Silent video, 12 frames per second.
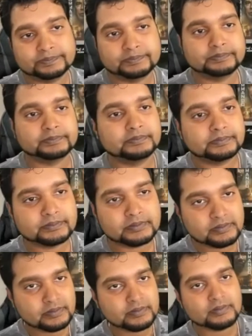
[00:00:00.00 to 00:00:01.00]

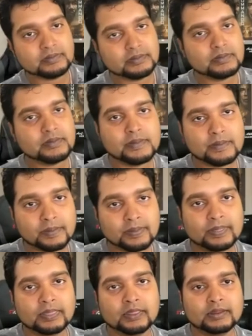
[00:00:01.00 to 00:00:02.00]

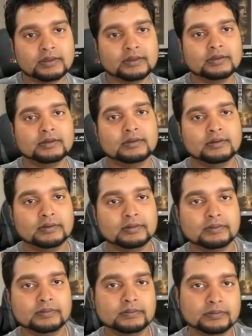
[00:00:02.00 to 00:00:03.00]

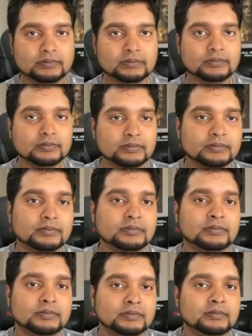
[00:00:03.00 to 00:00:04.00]

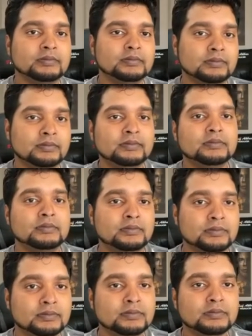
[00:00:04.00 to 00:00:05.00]

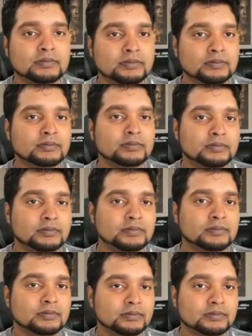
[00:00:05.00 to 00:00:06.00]

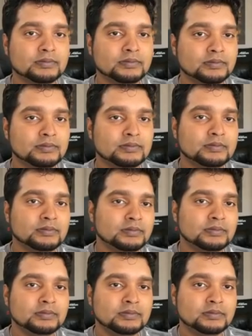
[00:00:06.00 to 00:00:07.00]

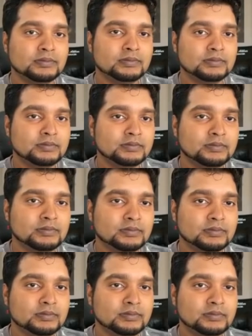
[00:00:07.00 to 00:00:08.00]
This person isn't speaking.